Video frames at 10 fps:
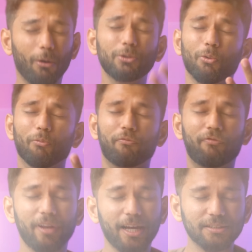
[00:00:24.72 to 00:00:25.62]
Also,
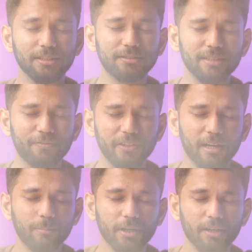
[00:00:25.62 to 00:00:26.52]
flash in selfie
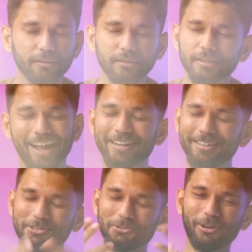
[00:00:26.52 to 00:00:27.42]
camera. And
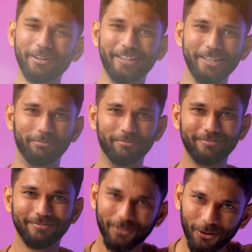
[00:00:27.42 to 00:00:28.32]
it's not a
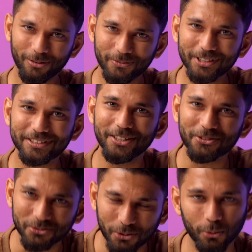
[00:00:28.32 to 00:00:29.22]
dream. All of this
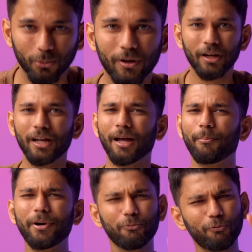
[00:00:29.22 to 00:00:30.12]
is true.
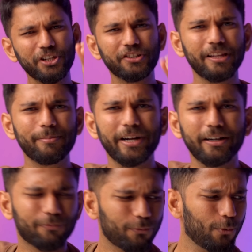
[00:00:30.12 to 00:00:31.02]
But wish they made
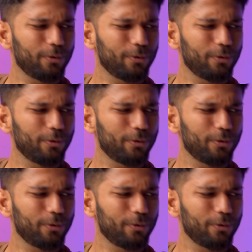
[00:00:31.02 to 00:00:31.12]
a phone